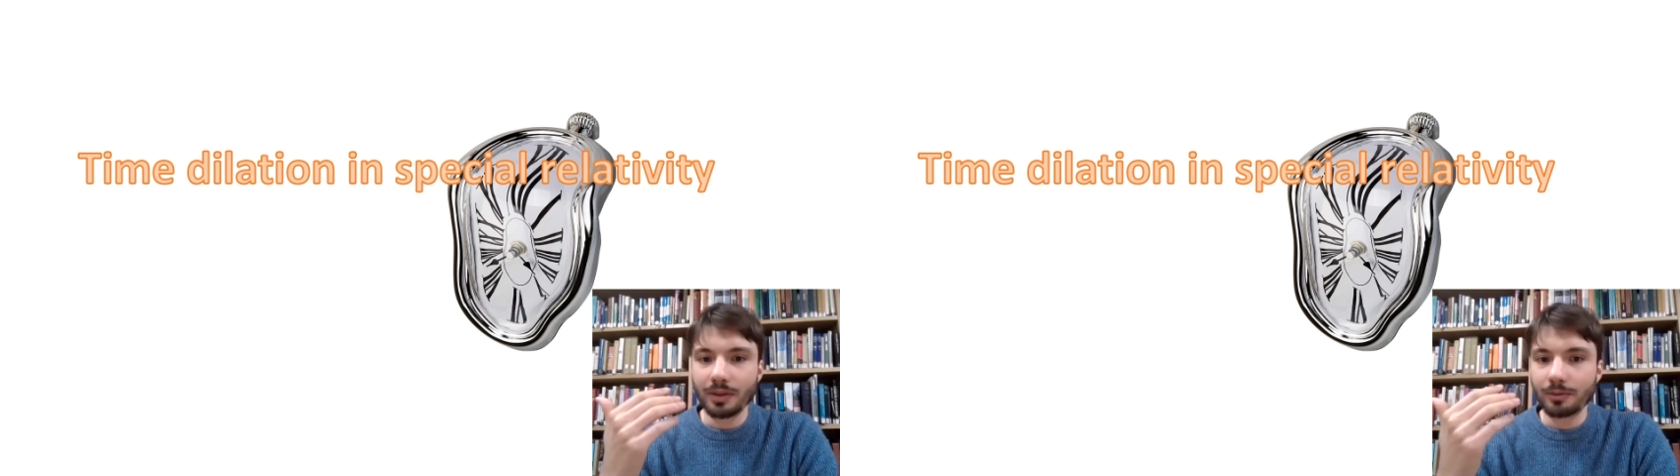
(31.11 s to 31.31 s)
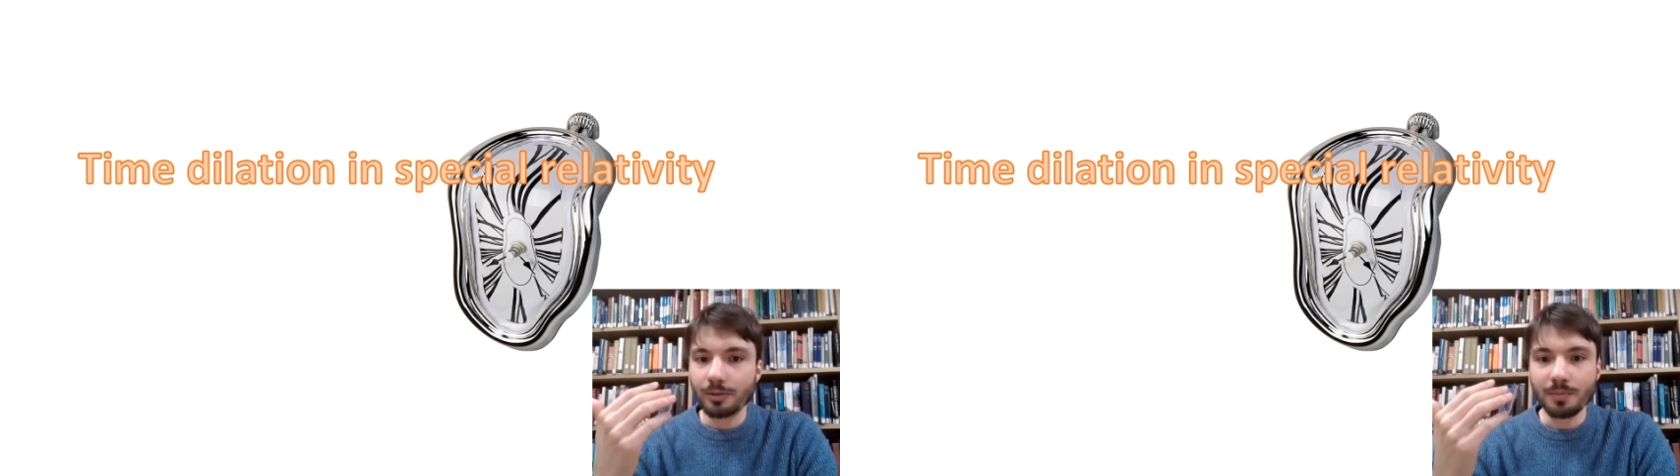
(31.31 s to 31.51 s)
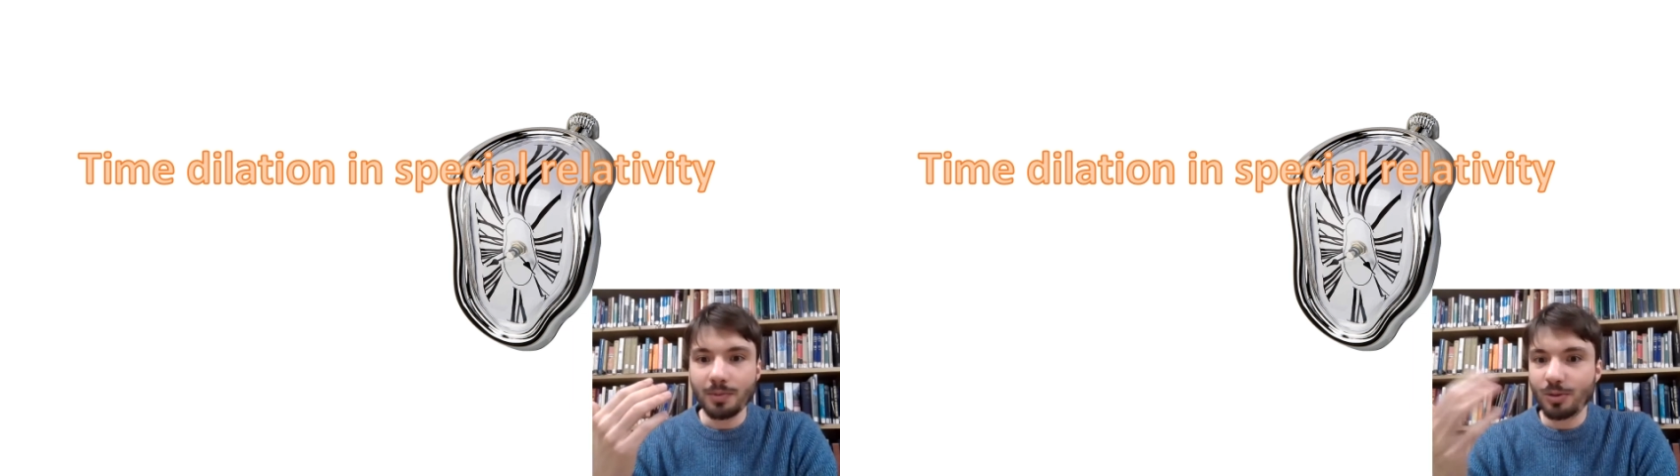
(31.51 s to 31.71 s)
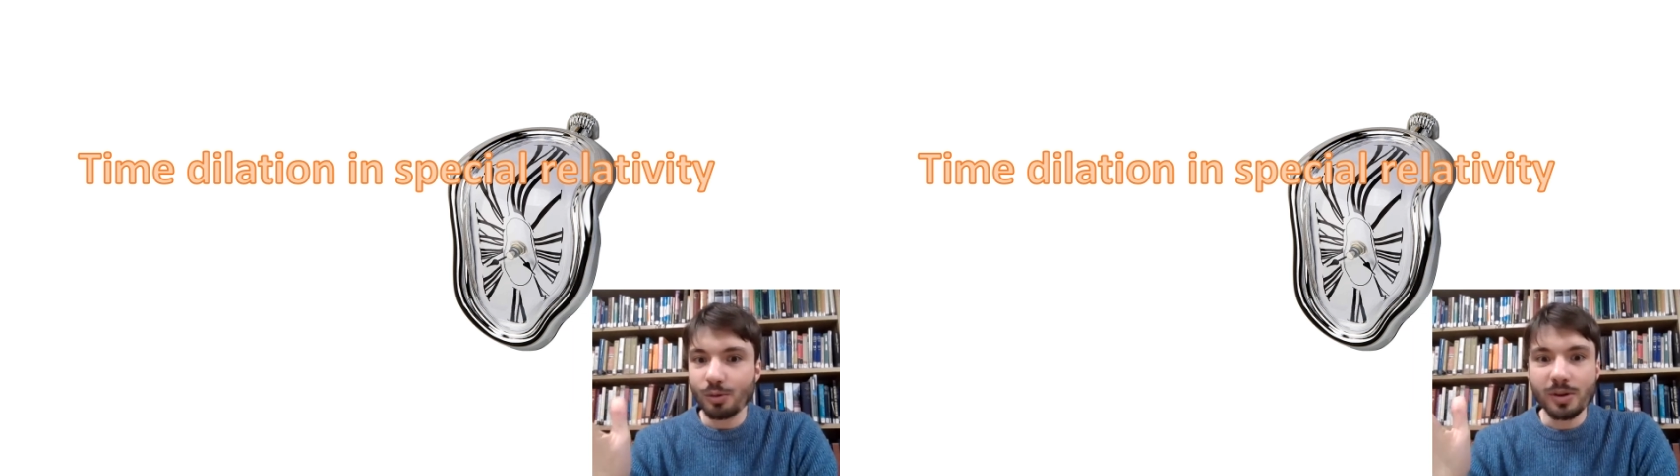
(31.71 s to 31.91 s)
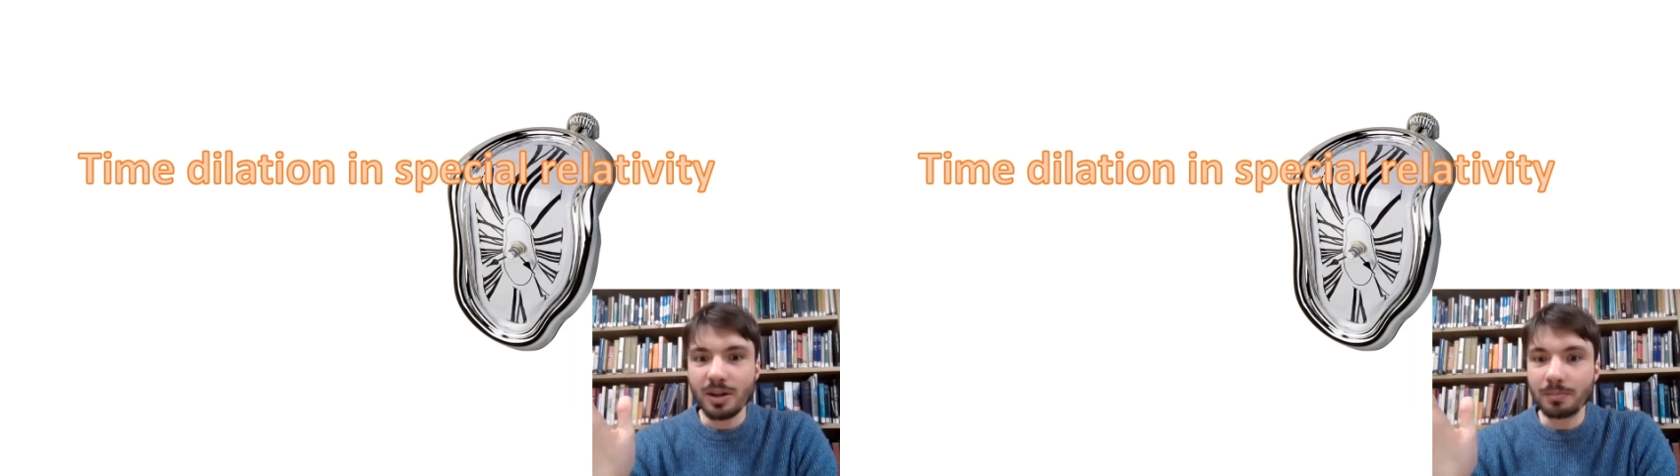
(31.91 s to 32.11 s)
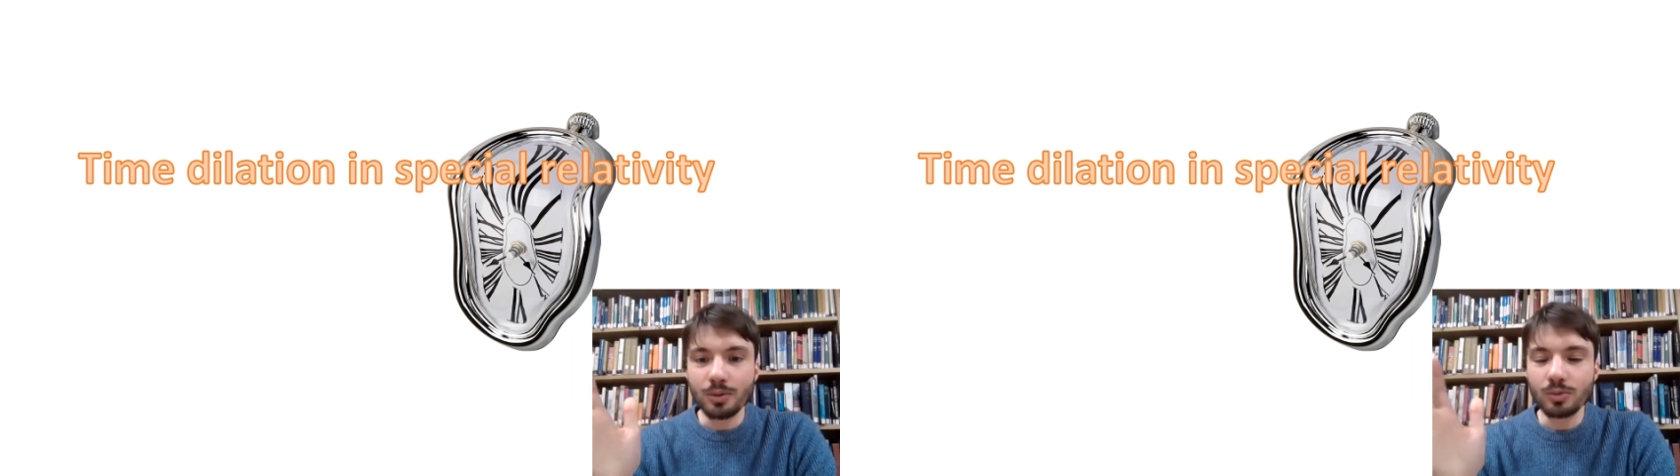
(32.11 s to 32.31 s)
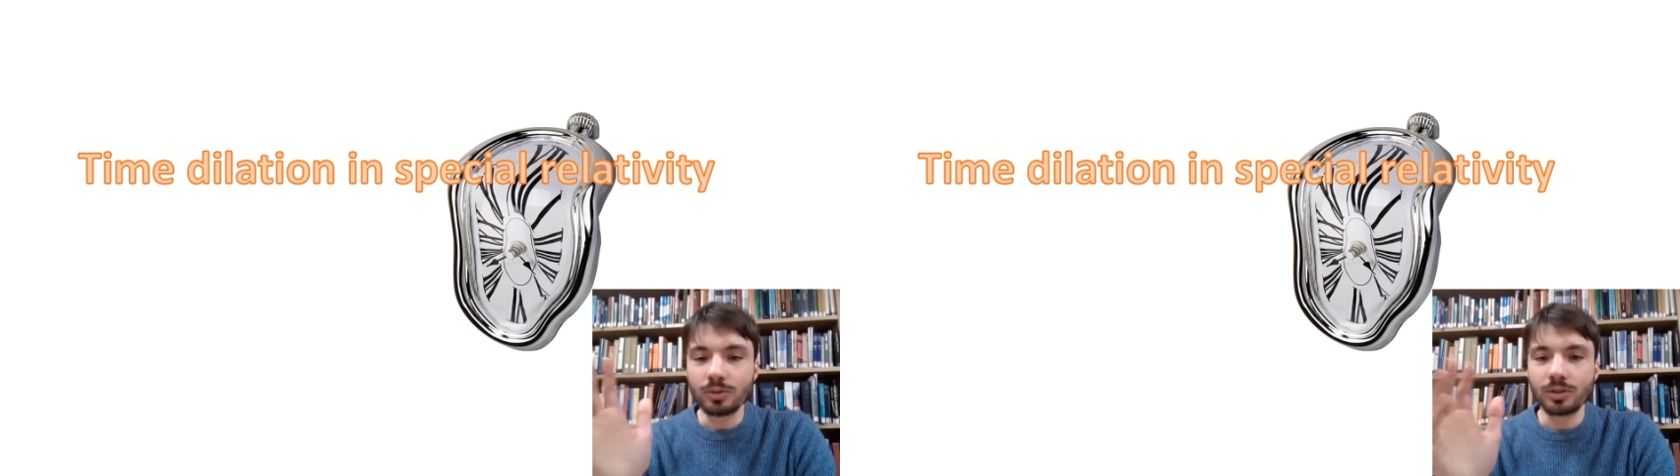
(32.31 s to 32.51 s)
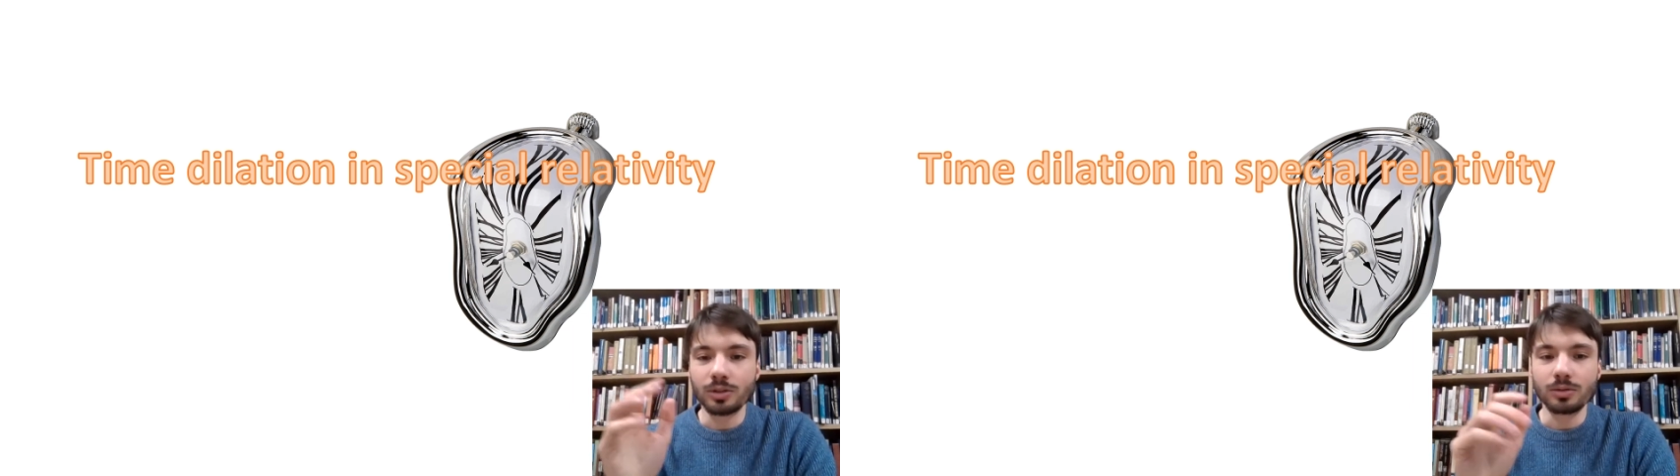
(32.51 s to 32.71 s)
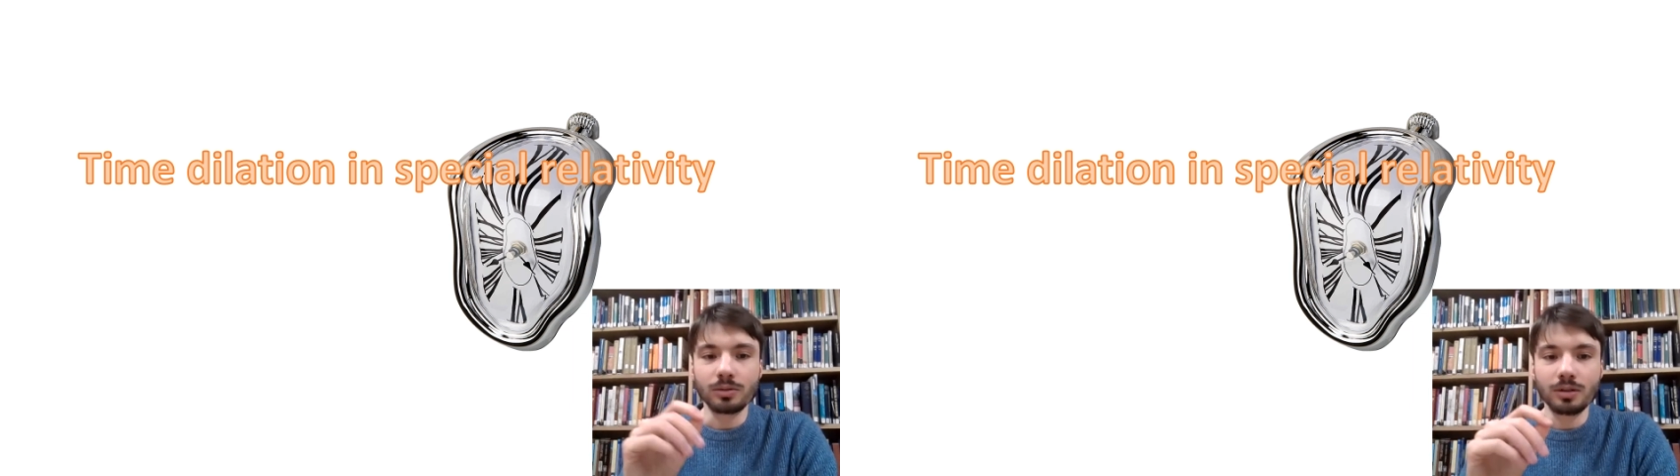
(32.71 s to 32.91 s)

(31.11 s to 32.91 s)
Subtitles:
from throwing a ball to